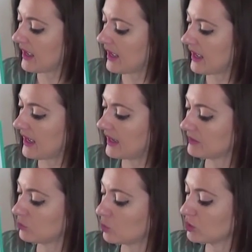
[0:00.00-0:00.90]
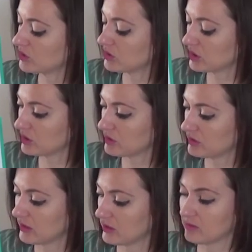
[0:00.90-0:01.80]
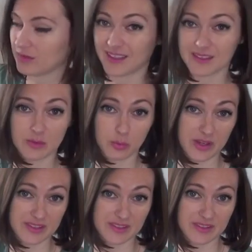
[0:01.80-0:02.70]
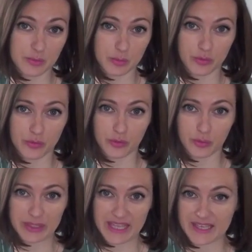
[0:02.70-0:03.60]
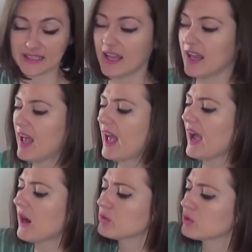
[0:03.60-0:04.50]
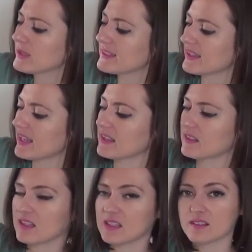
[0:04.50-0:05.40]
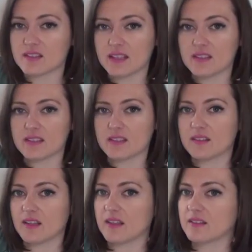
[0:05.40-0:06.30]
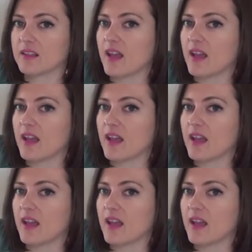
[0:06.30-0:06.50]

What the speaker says: And what do you do? That's the present simple form again. How do we take these sentences